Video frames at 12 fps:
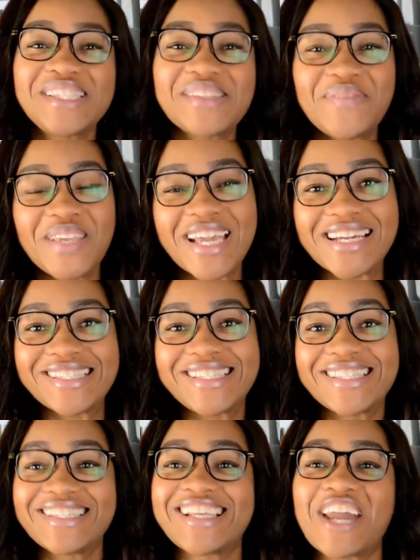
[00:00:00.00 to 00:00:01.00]
up you guys?
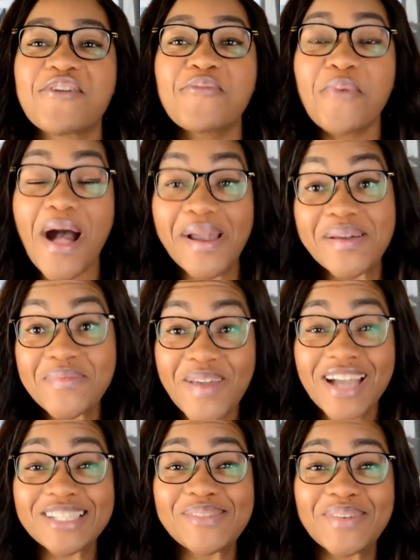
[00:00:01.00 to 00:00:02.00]
It's Adanna. Welcome
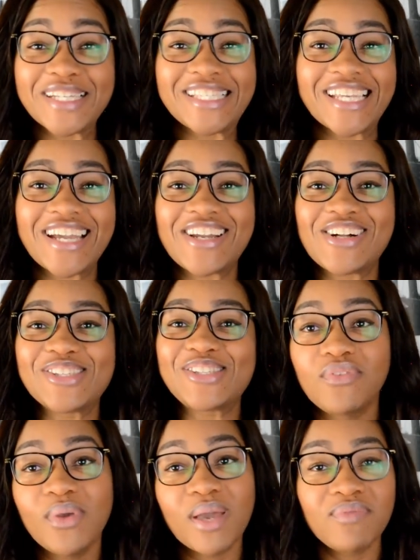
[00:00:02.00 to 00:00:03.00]
back to my channel.
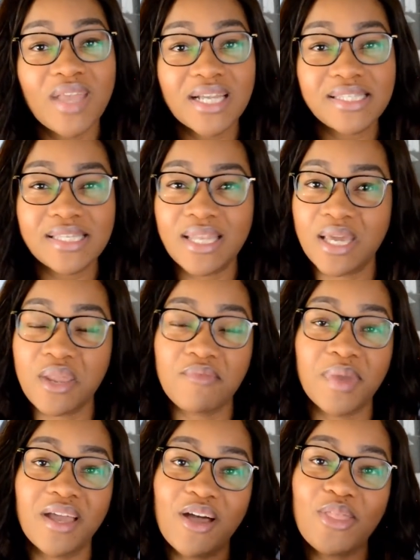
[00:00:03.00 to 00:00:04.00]
If you have not seen any
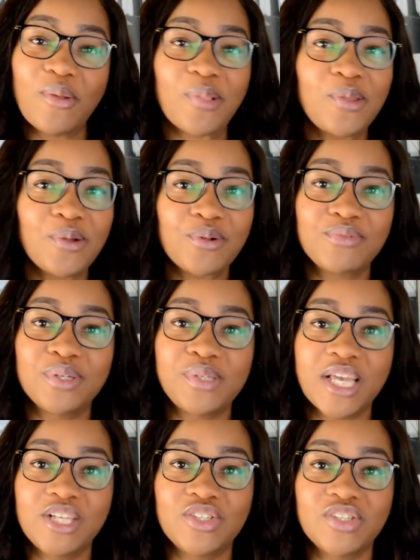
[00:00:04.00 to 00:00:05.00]
of my other clinical
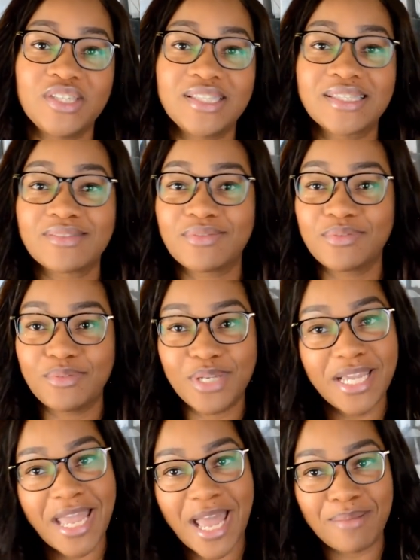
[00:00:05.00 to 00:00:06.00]
rotations
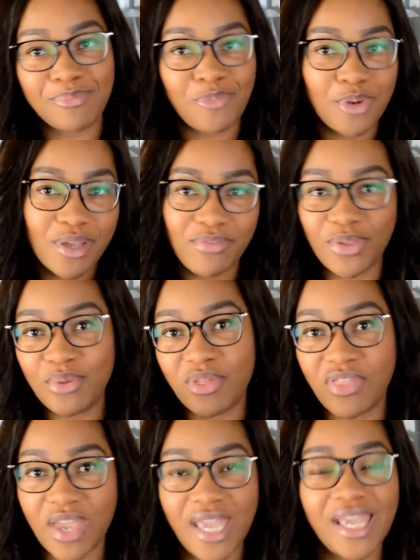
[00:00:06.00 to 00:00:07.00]
recap preview
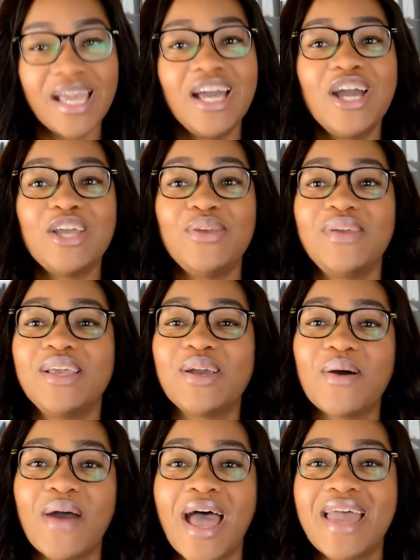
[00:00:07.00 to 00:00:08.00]
thing, you can
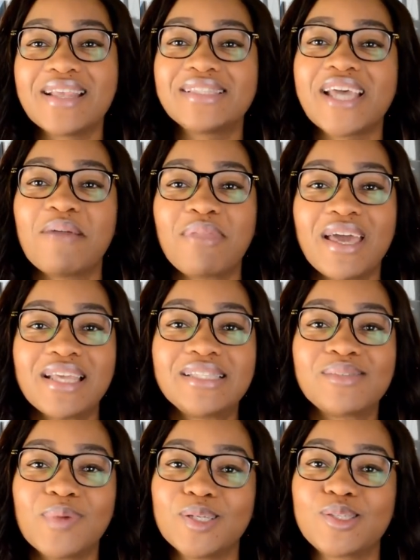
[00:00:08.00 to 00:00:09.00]
go ahead and type that
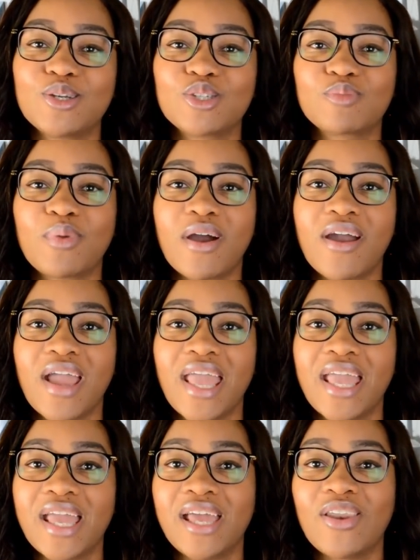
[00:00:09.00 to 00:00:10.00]
into my search bar
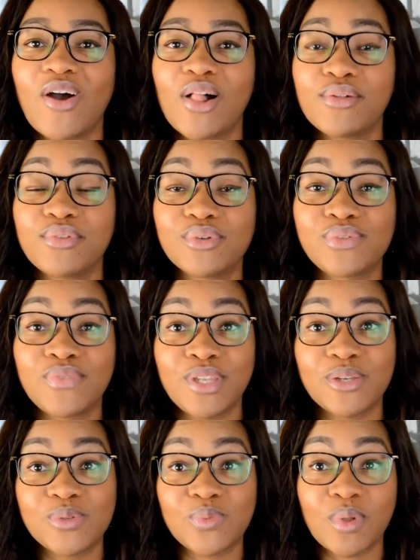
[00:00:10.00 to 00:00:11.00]
and all of those
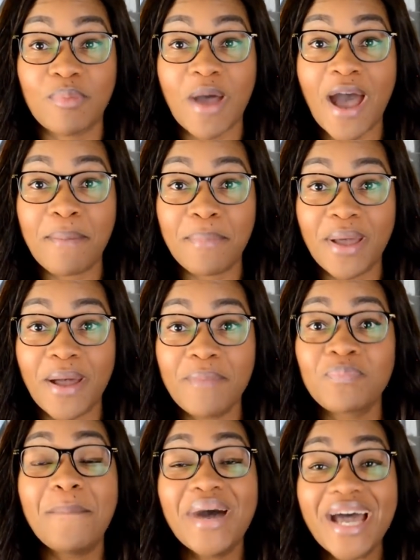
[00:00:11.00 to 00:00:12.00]
videos will pop
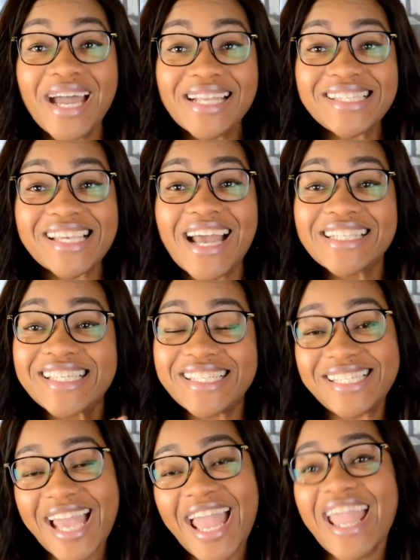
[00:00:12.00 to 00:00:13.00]
up. But
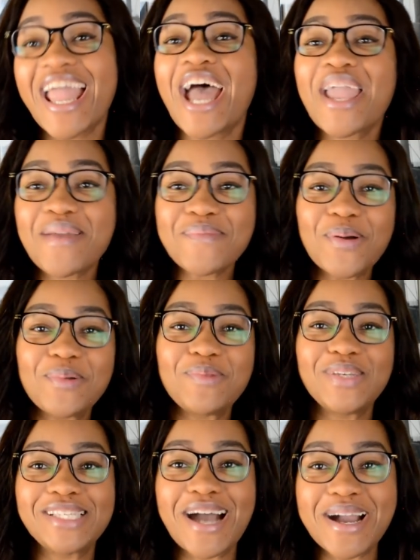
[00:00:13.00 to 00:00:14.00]
Today, I am going
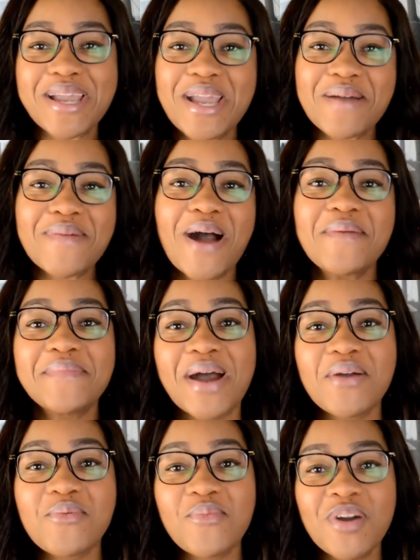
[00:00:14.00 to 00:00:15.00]
to be talking about
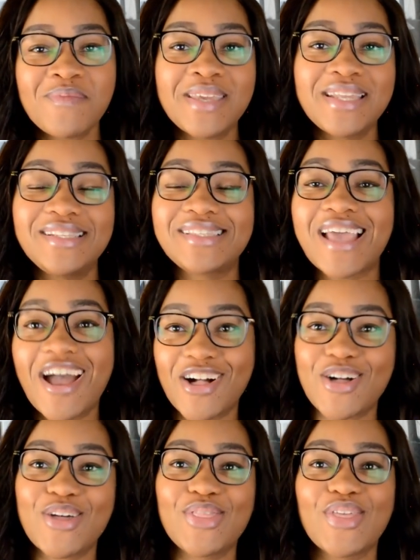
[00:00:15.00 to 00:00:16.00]
my women's
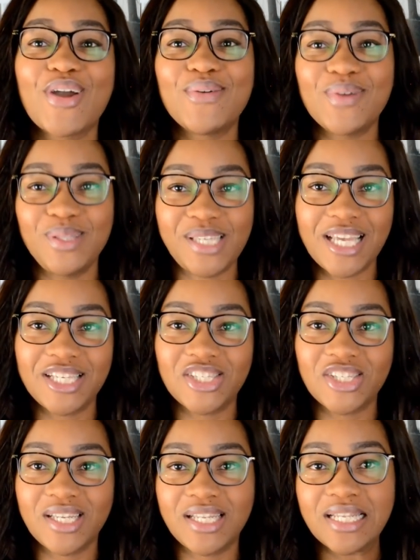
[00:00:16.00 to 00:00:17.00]
health
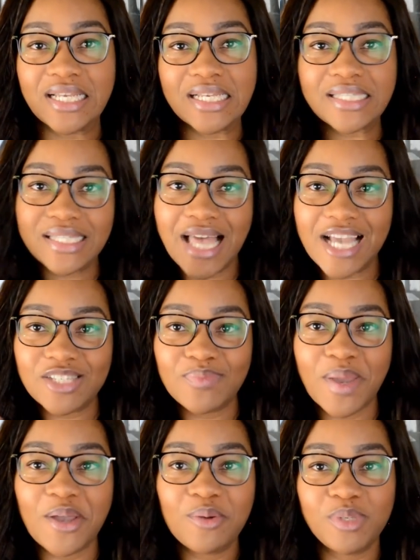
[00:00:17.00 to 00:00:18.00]
rotation slash
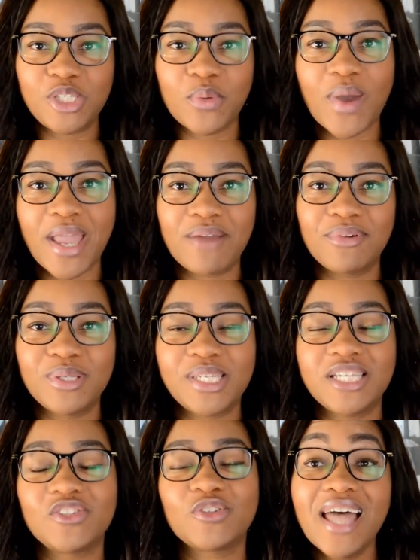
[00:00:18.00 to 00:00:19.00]
my OBGYN
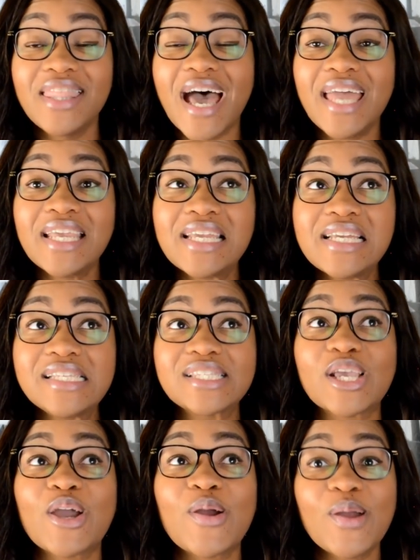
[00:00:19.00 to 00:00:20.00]
rotation. That is
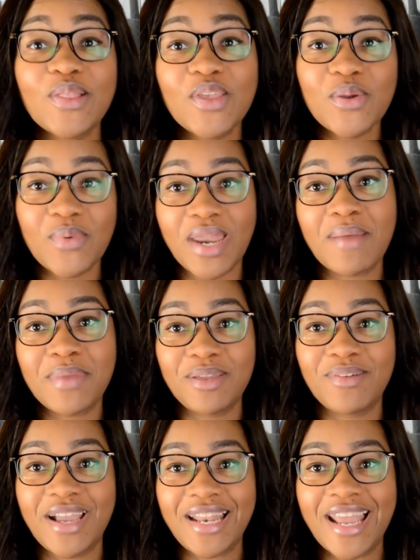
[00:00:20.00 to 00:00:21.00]
currently what I'm
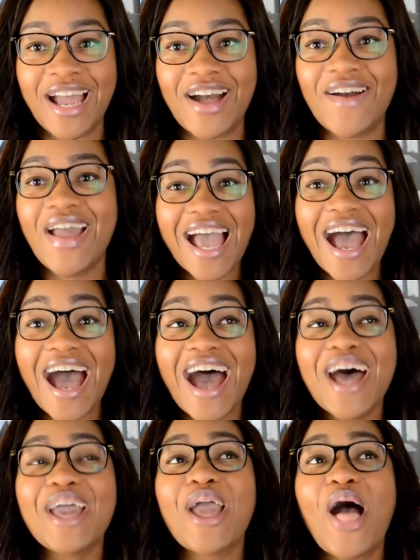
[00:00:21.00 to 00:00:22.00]
in right now.
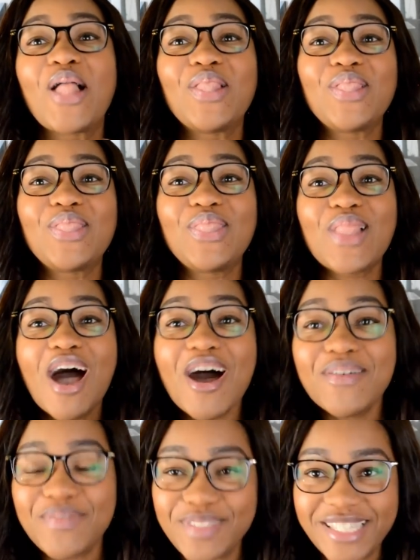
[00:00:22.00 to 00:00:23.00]
I
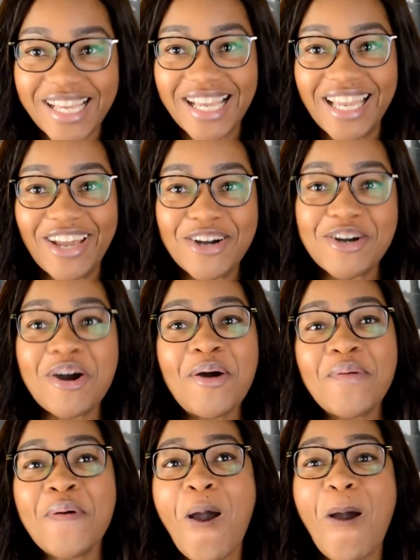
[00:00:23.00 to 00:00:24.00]
loved it.
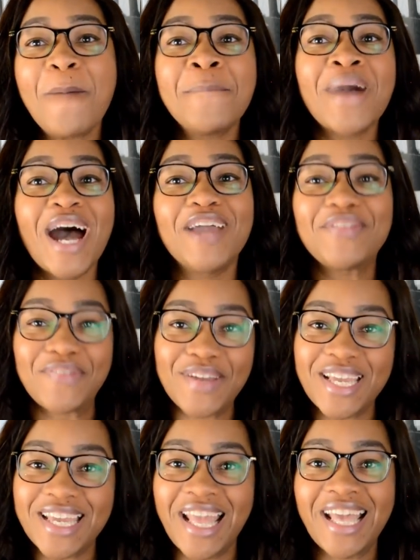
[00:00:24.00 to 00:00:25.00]
Oh my
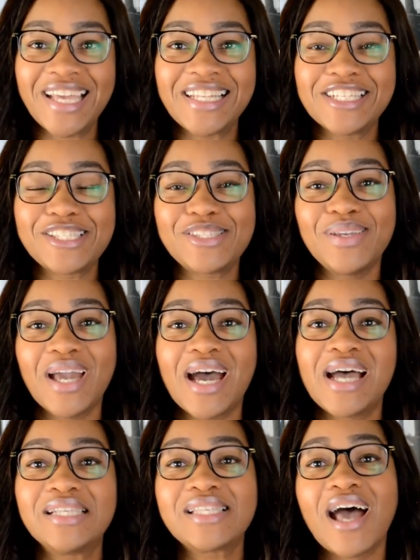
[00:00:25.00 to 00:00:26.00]
freaking goodness, you
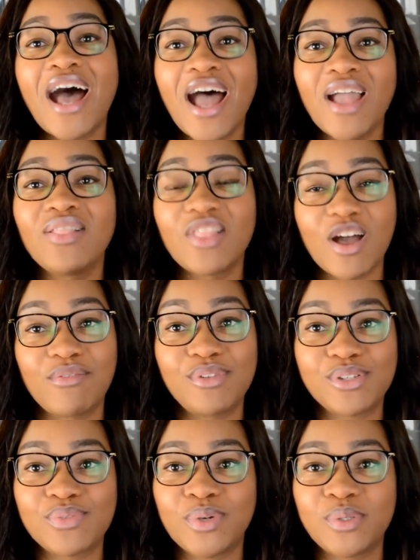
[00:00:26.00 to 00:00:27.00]
guys. I love
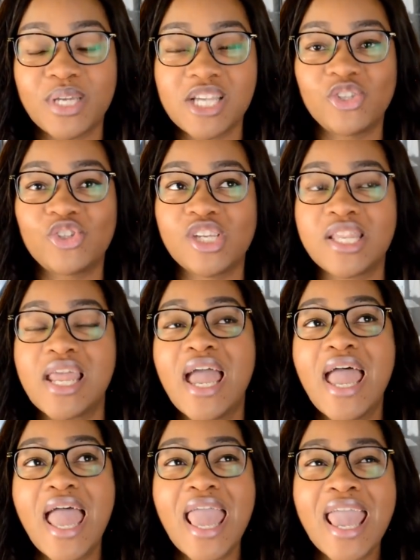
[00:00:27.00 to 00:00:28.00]
this rotation.
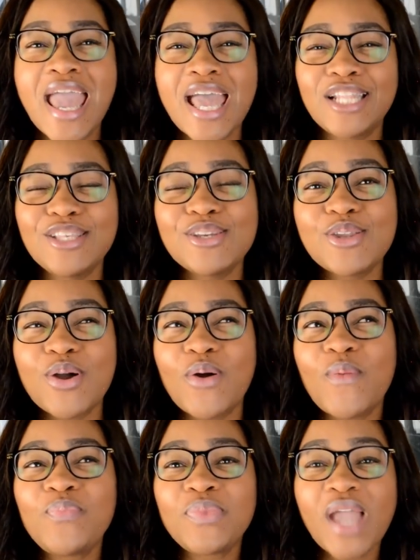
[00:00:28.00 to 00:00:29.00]
And you
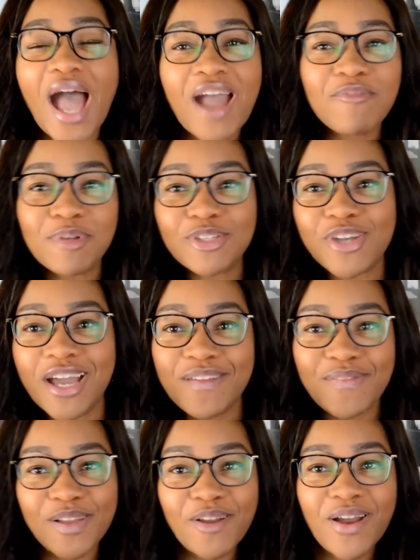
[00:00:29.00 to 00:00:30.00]
know, I've been
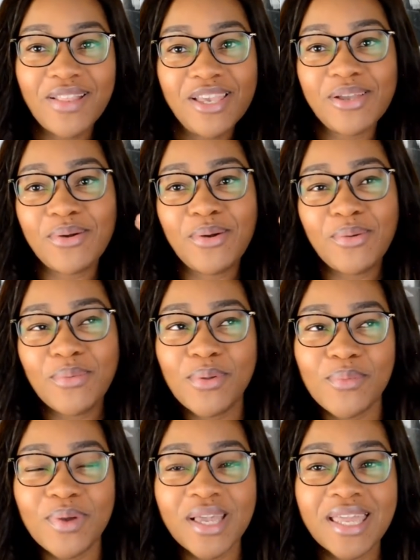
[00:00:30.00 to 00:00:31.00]
trying to figure out like, oh,
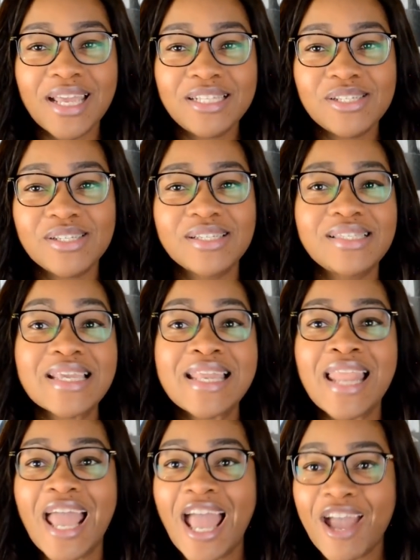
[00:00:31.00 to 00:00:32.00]
well, what can I do? Because
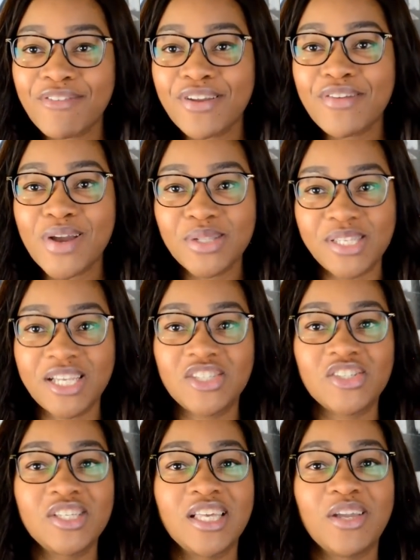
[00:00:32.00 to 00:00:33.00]
in every
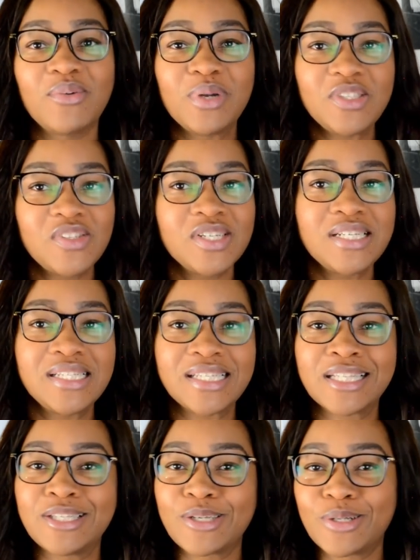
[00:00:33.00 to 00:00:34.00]
rotation, like once you get
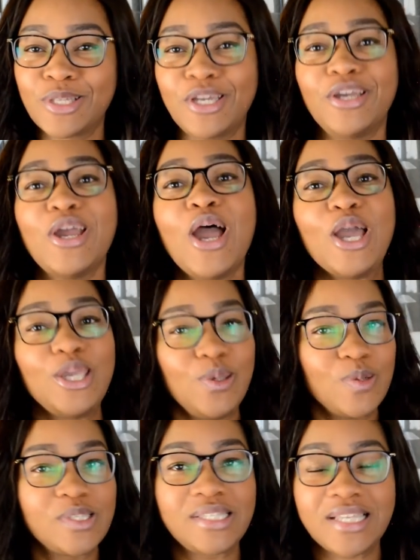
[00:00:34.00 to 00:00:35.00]
into clinical year,
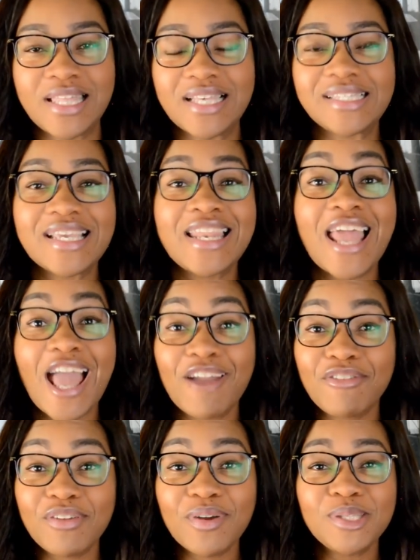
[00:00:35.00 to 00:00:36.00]
you'll see this. In
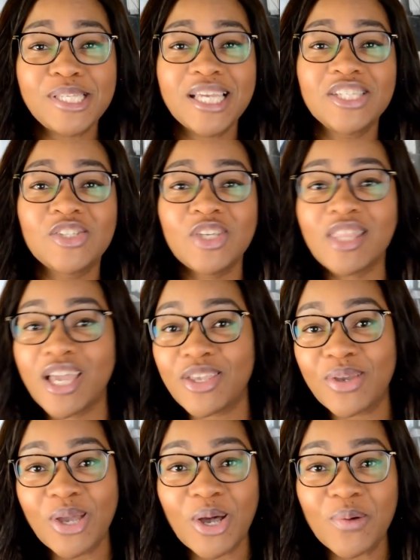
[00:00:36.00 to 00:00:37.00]
every rotation
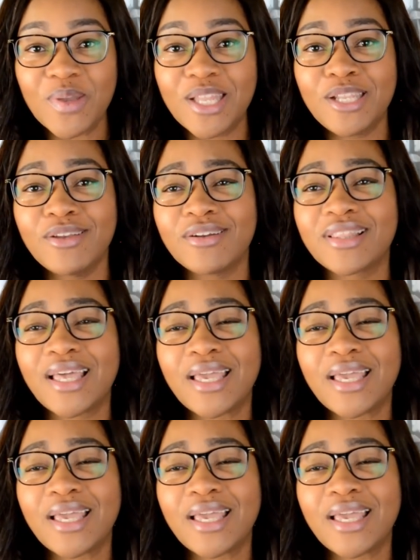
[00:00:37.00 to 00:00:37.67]
that you go in, you're